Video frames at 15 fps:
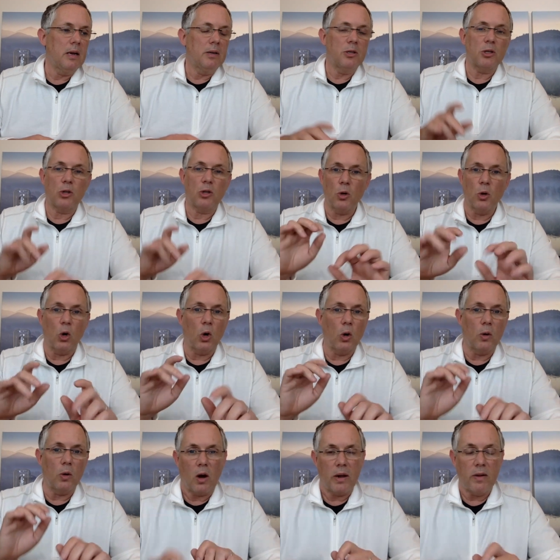just
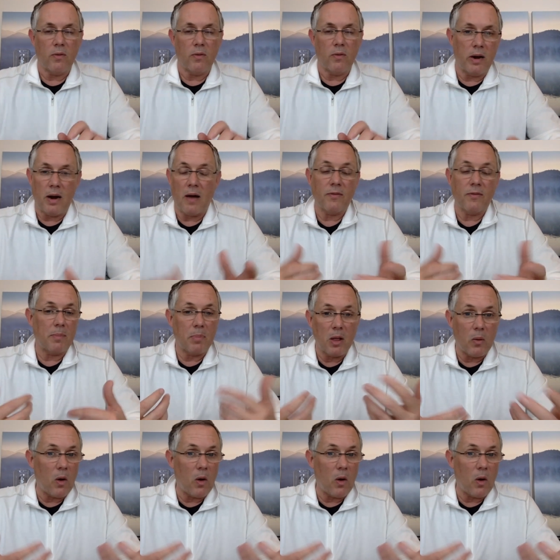Google, and I've got, by the way,